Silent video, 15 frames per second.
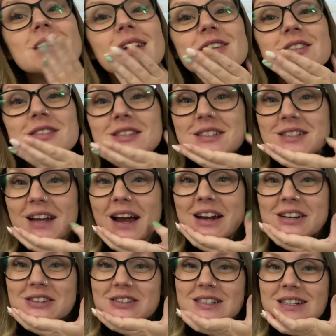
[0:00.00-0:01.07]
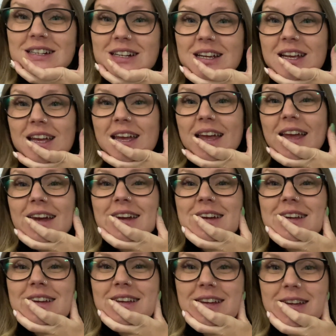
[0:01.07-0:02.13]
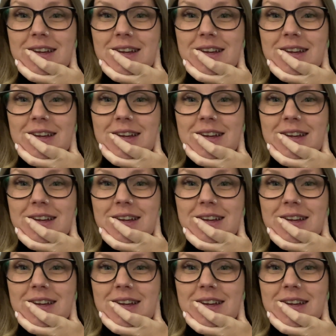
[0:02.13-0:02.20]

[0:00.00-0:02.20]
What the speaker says: I just get tired, and